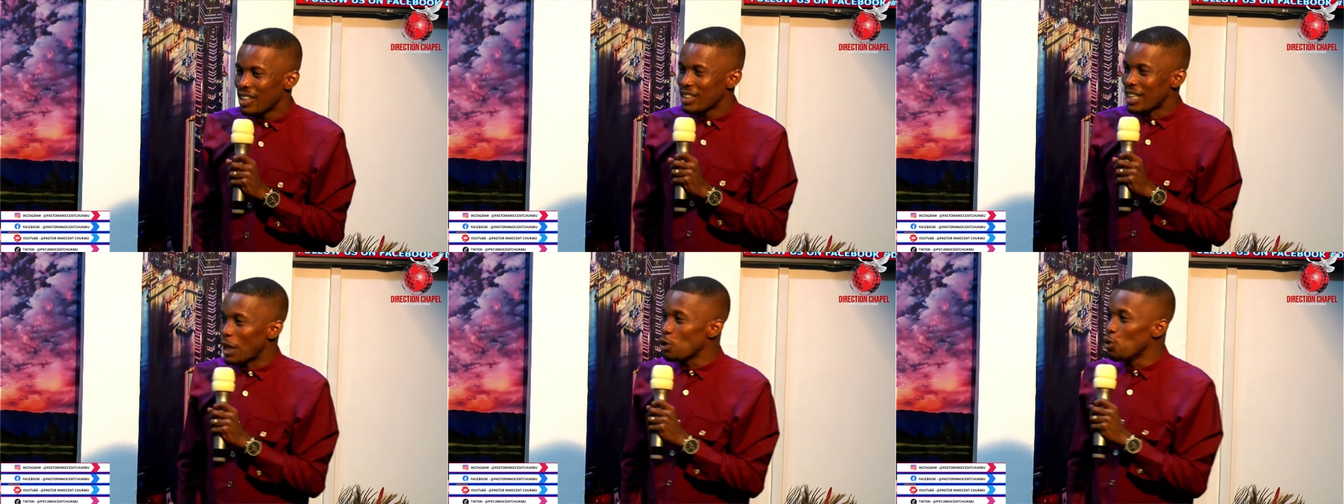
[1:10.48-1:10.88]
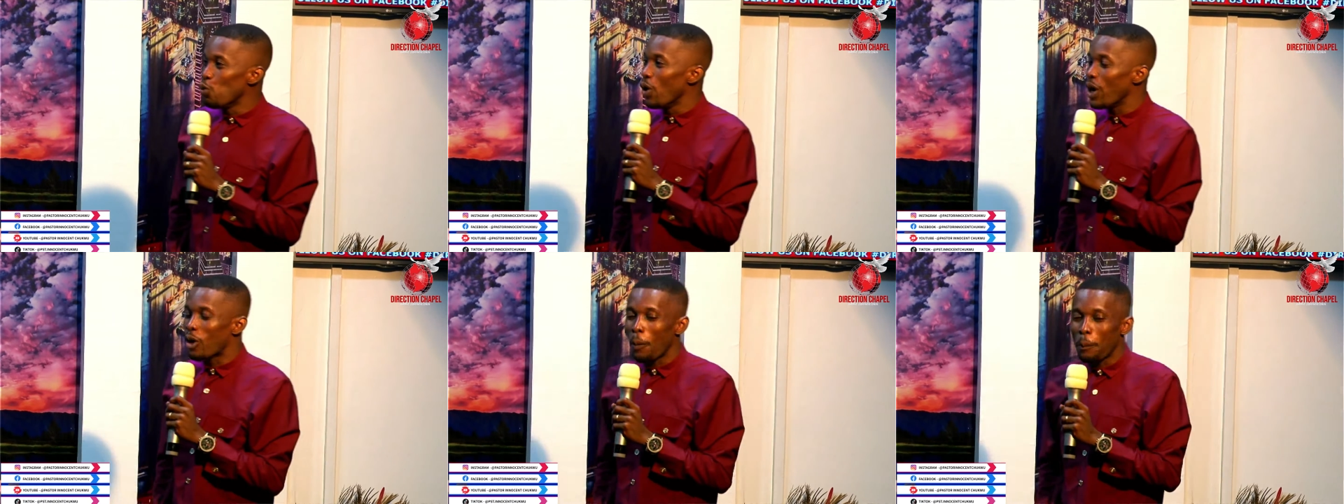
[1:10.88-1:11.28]
that you
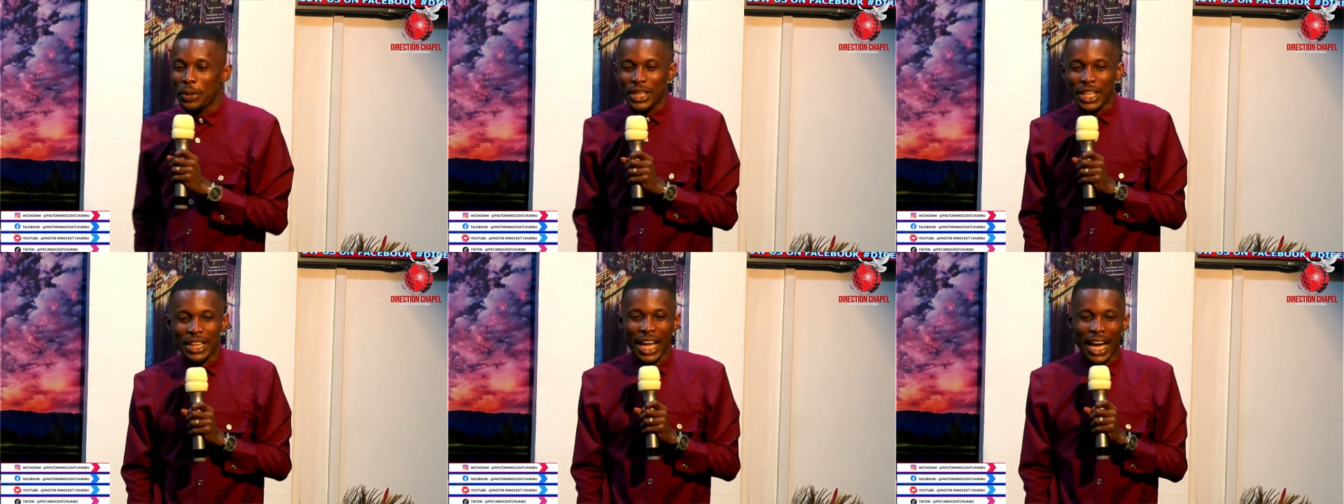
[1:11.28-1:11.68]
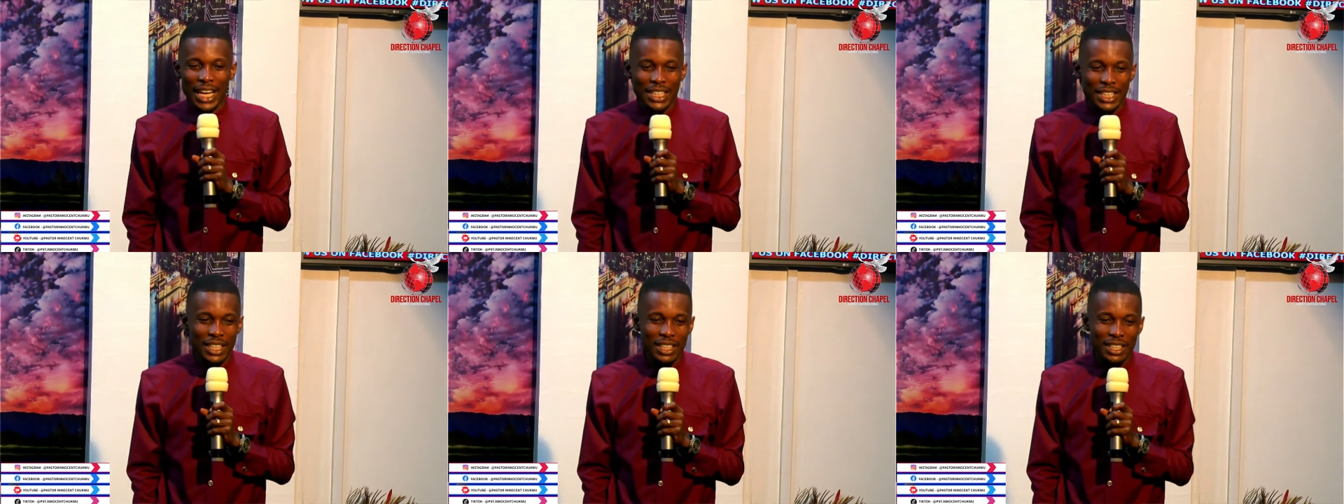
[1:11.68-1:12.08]
wake up in the
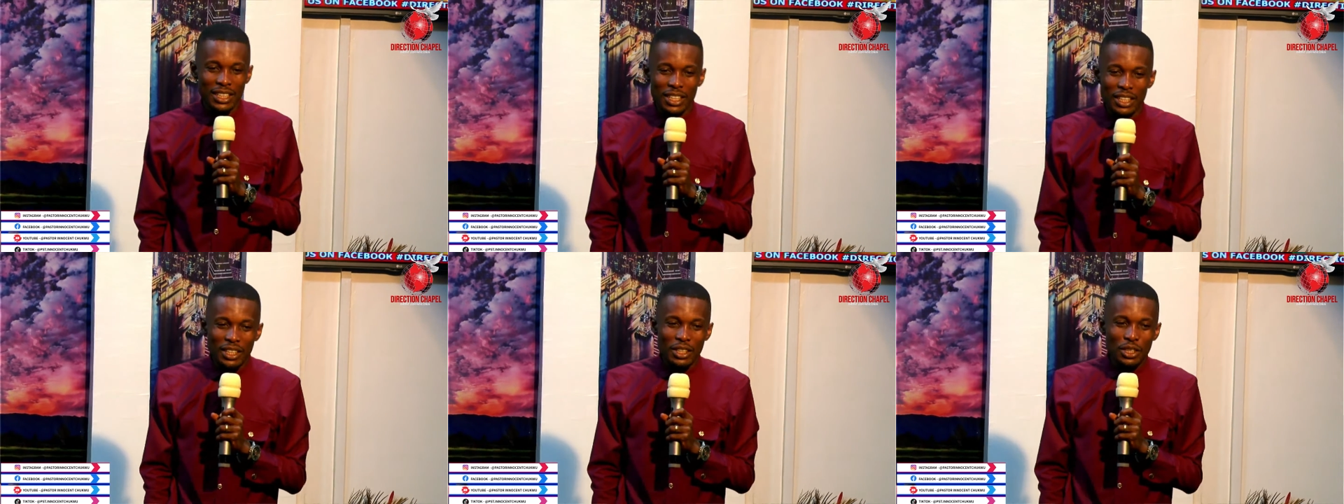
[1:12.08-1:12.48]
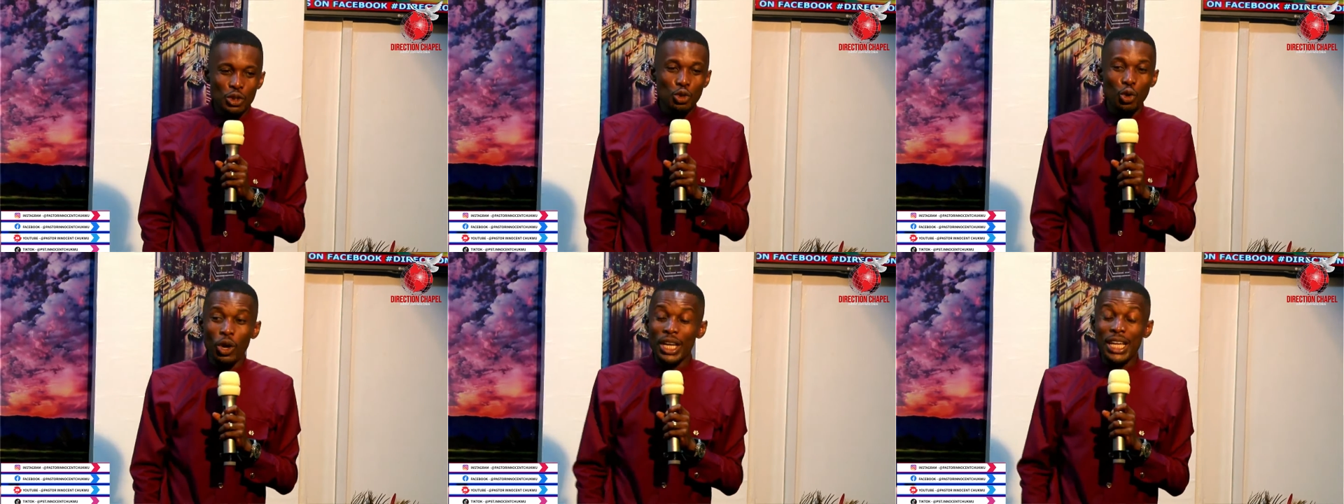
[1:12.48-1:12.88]
night,
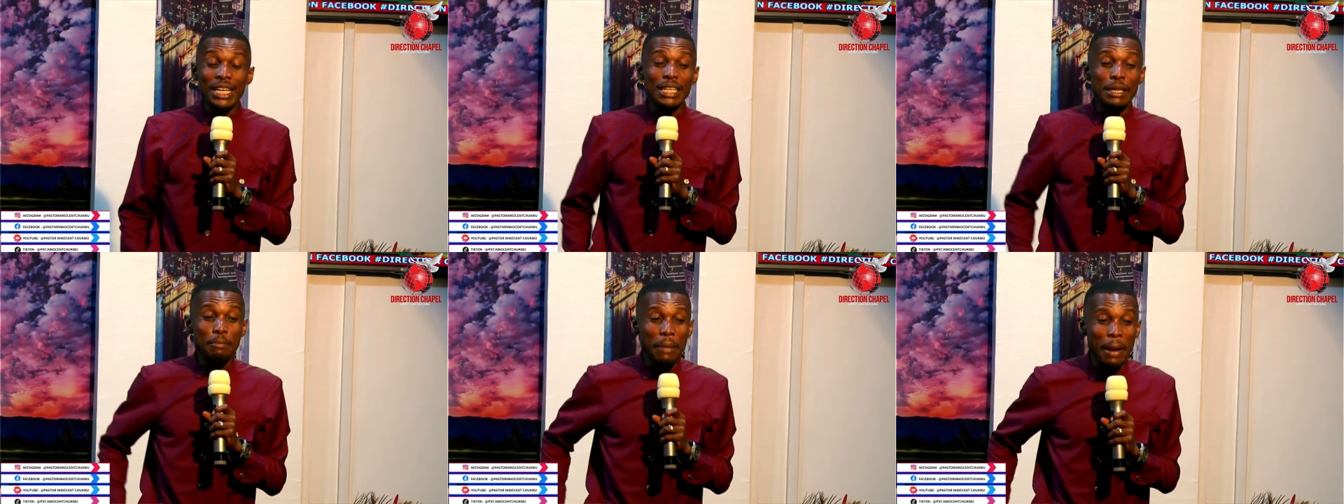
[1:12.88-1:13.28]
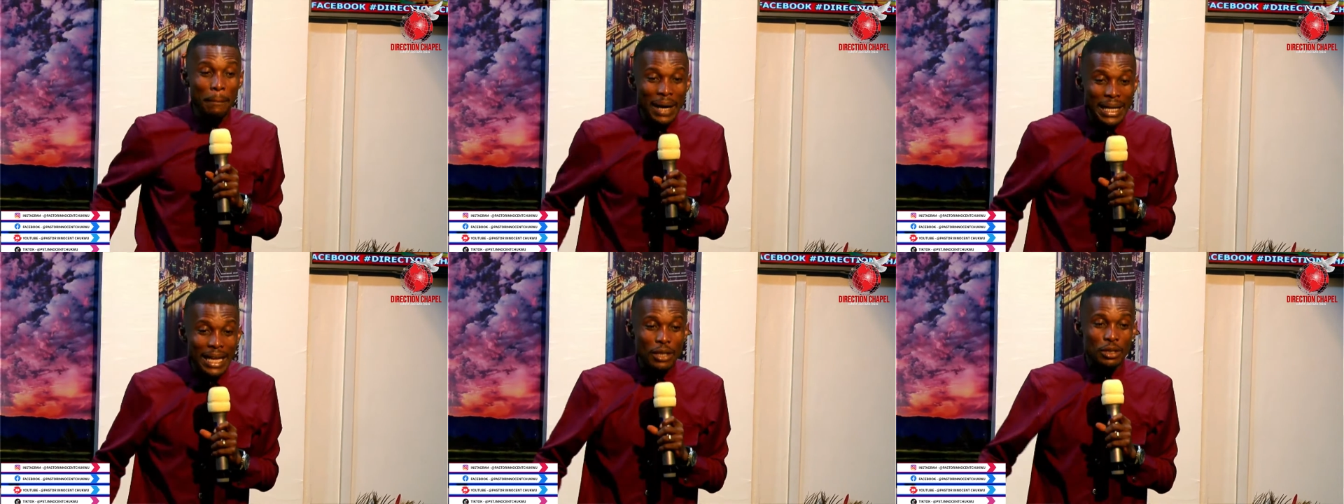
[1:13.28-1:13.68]
you only
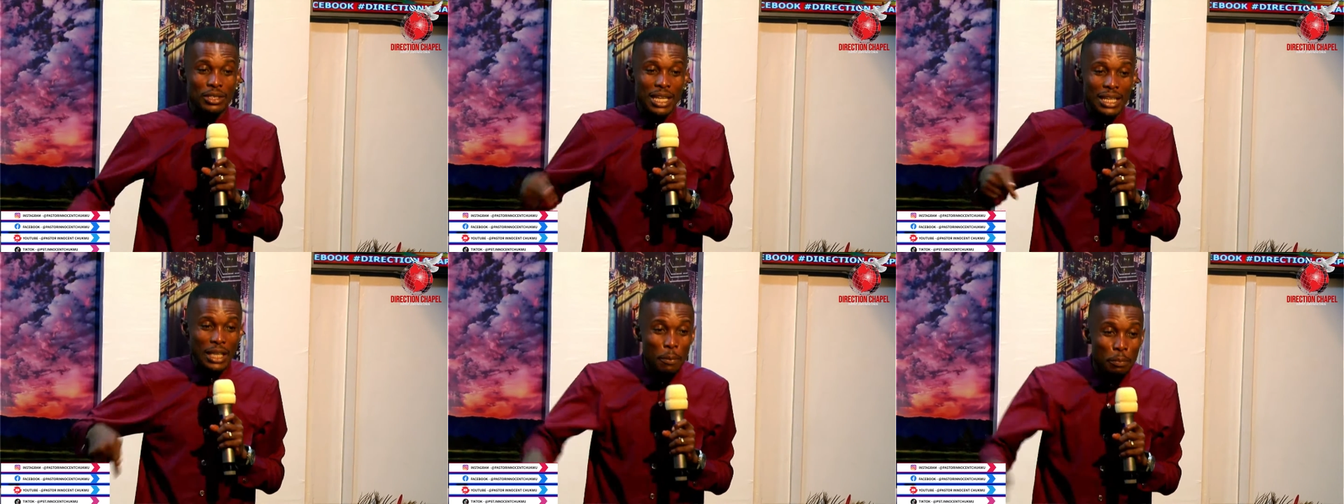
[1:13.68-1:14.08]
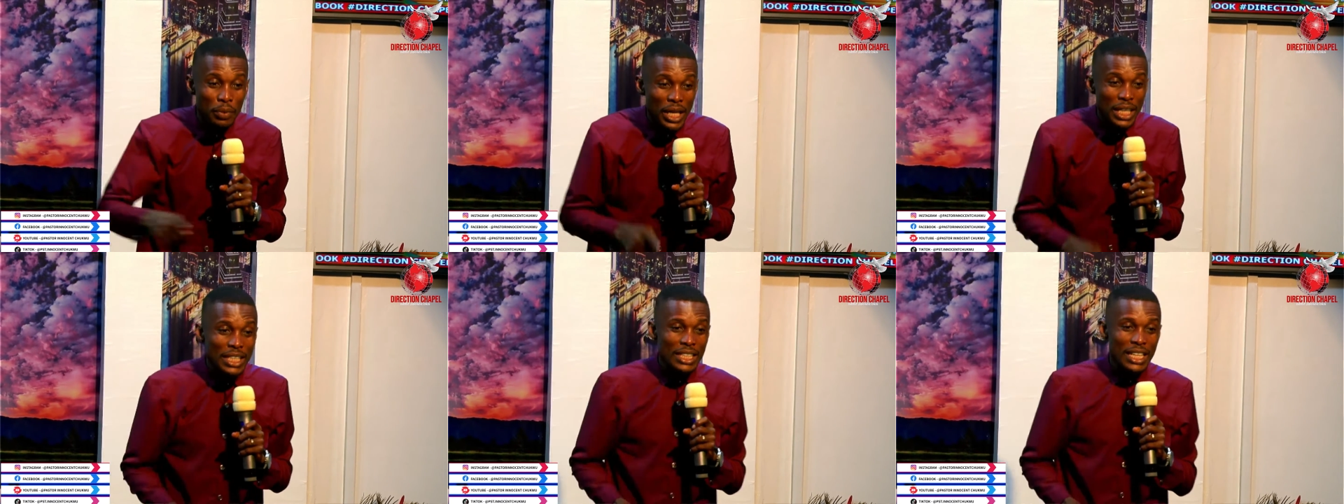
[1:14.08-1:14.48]
remember that you started
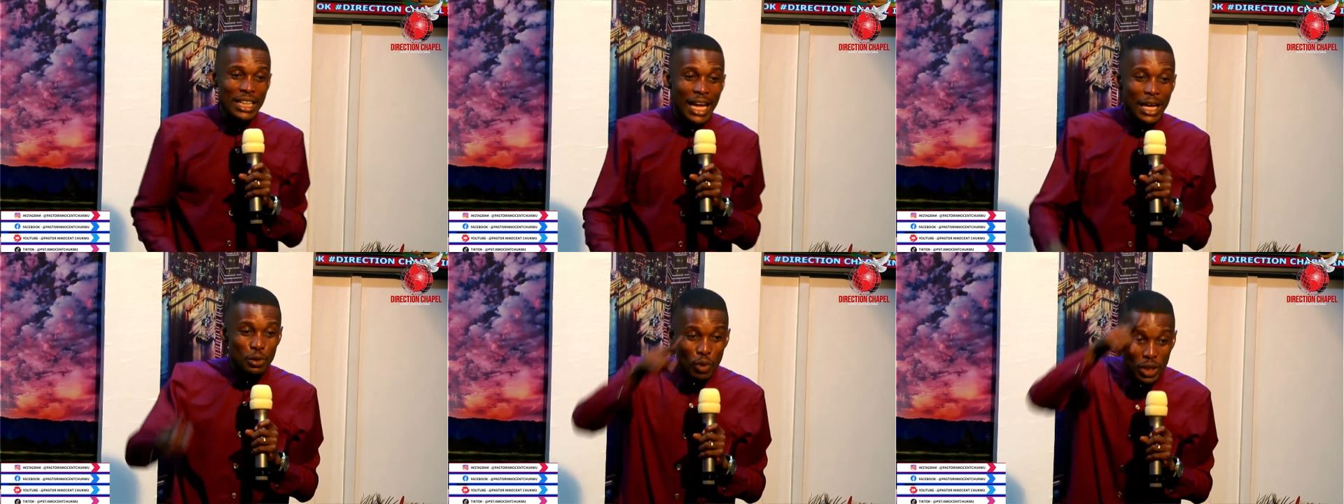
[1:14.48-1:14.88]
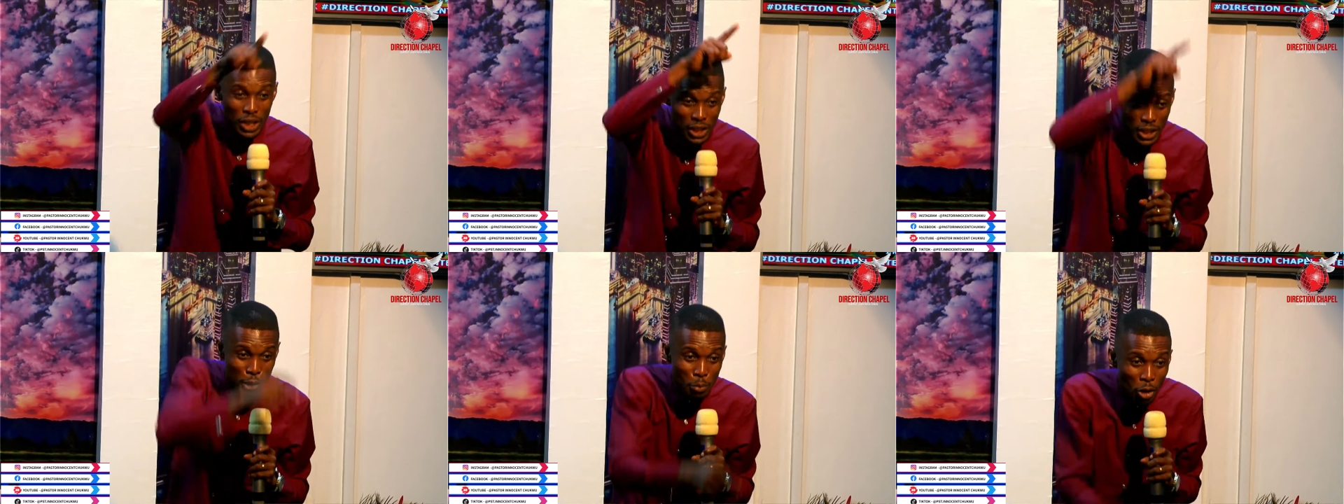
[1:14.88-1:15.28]
praying in the night when
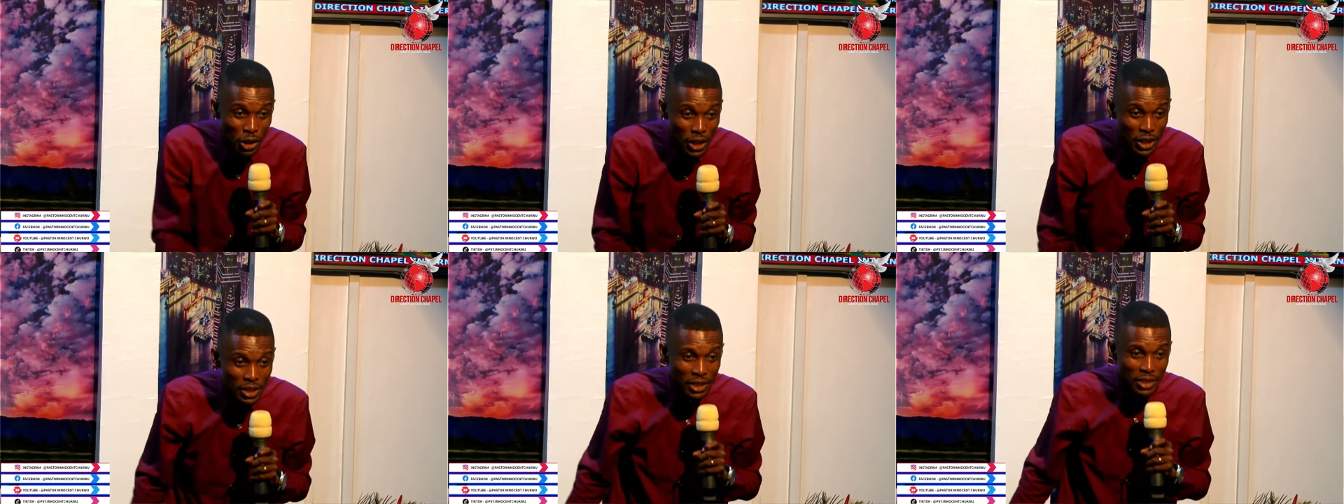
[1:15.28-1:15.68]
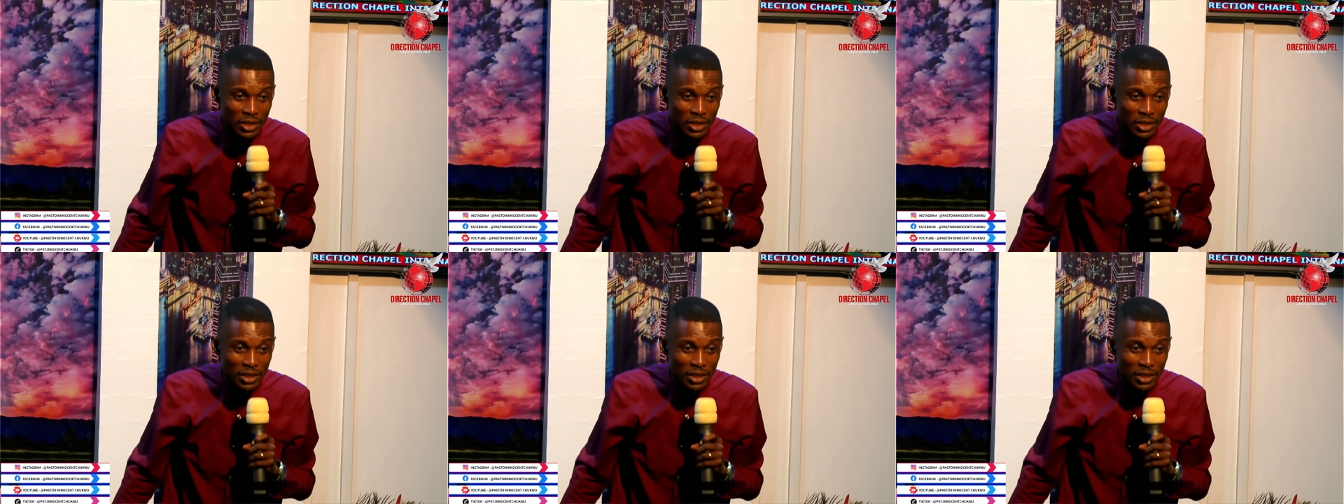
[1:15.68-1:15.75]
it is morning.